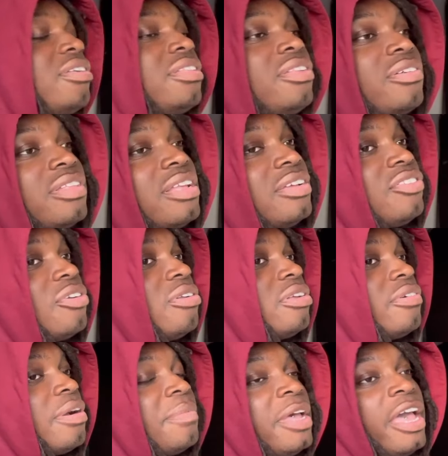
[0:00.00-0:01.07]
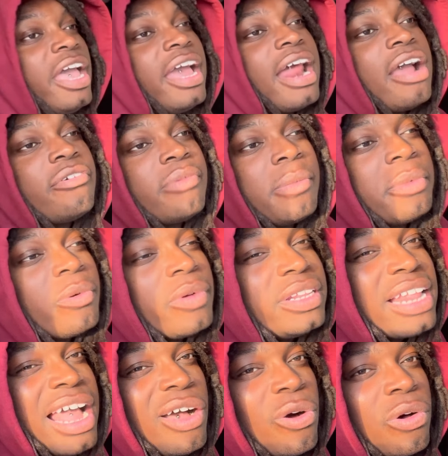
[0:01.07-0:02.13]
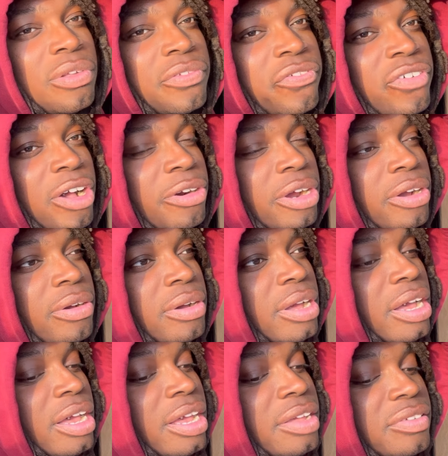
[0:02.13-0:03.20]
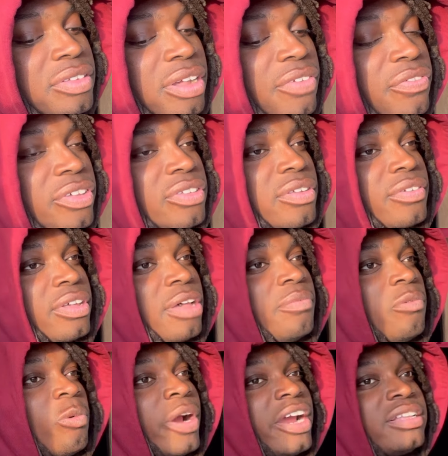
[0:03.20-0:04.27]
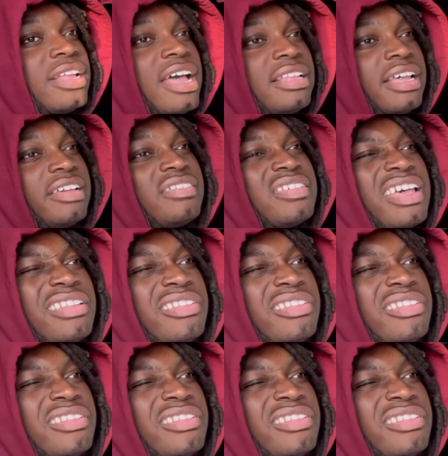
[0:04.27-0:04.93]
do the shoulder up. And I remember when that old photo uh, surfaced of him wearing that like Saint